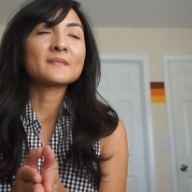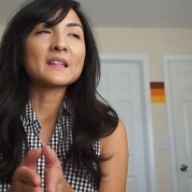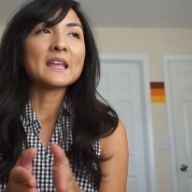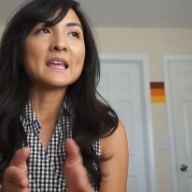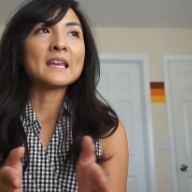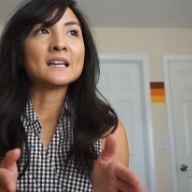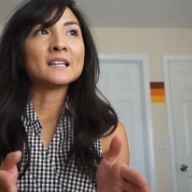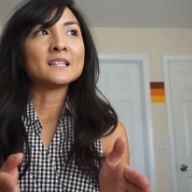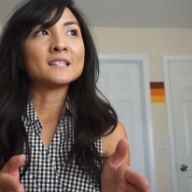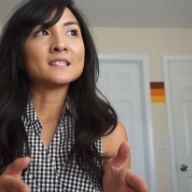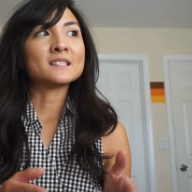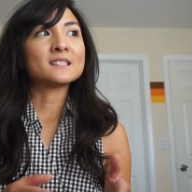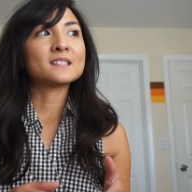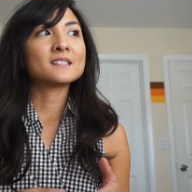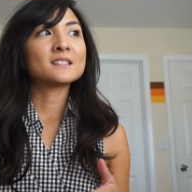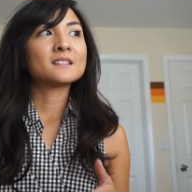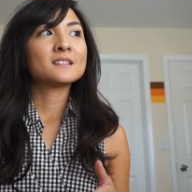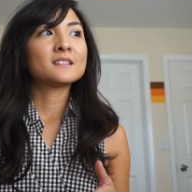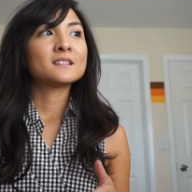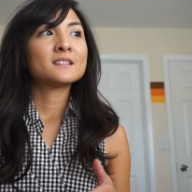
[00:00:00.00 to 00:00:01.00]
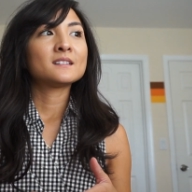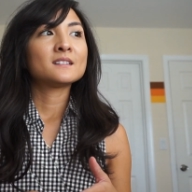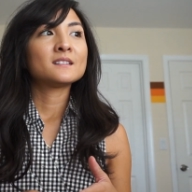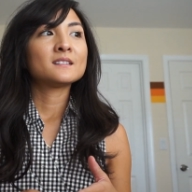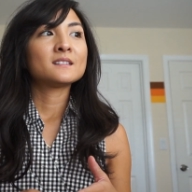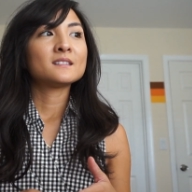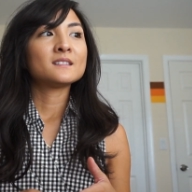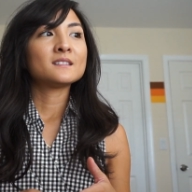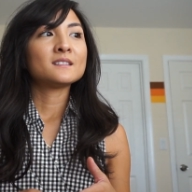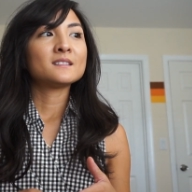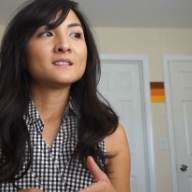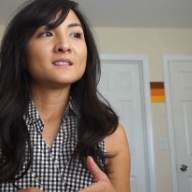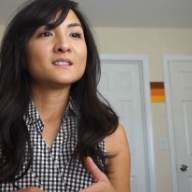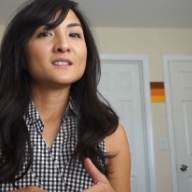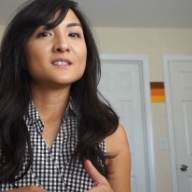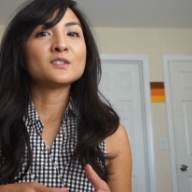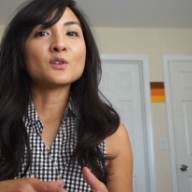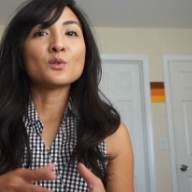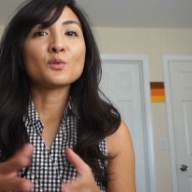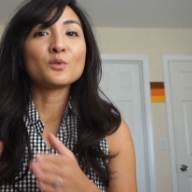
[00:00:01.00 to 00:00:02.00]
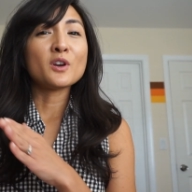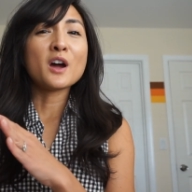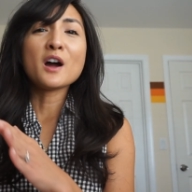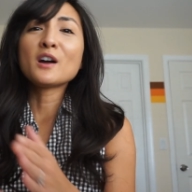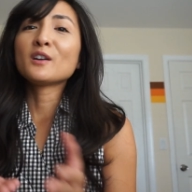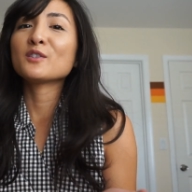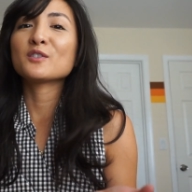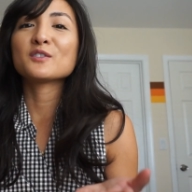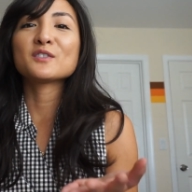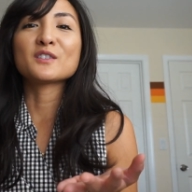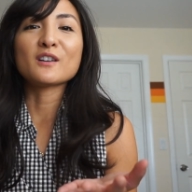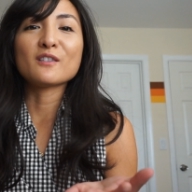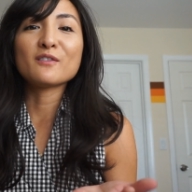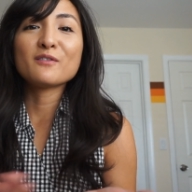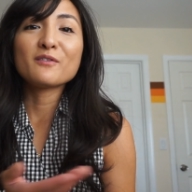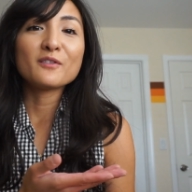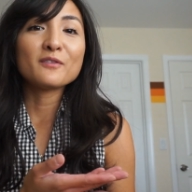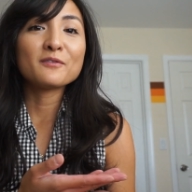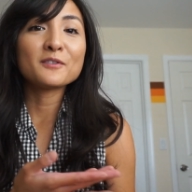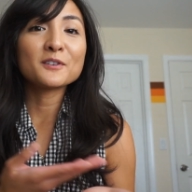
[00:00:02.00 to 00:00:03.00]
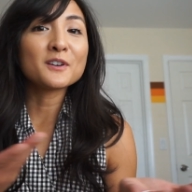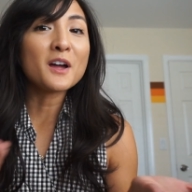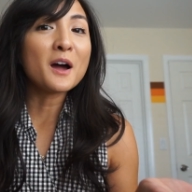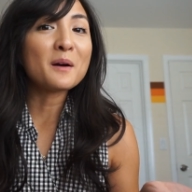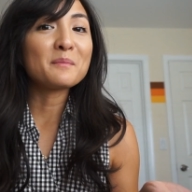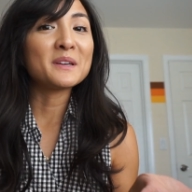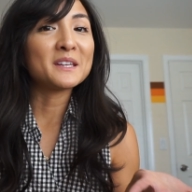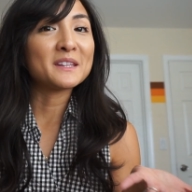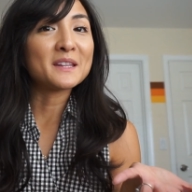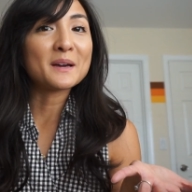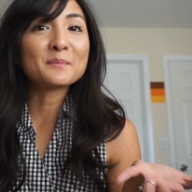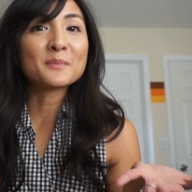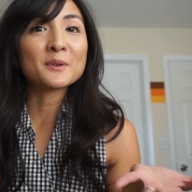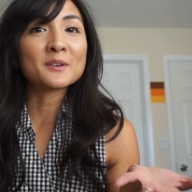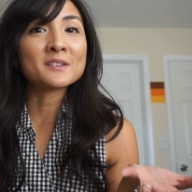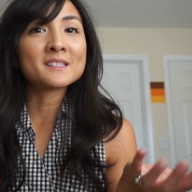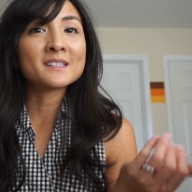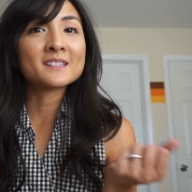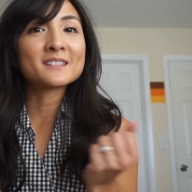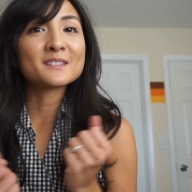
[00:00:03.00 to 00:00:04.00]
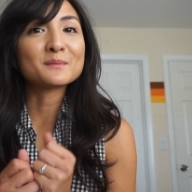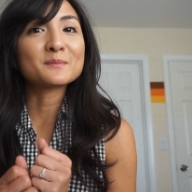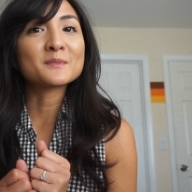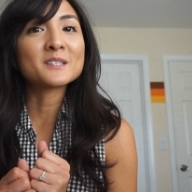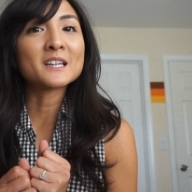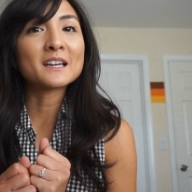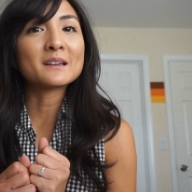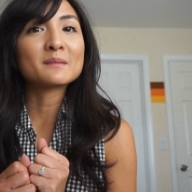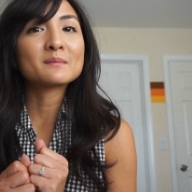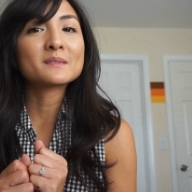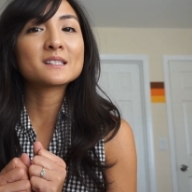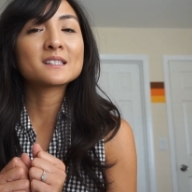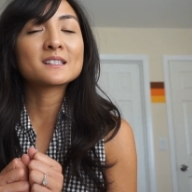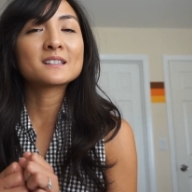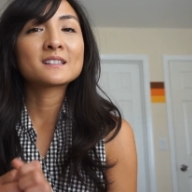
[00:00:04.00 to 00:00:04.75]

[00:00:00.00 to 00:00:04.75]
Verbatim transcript: and don't knock yourself for not being that person sometimes.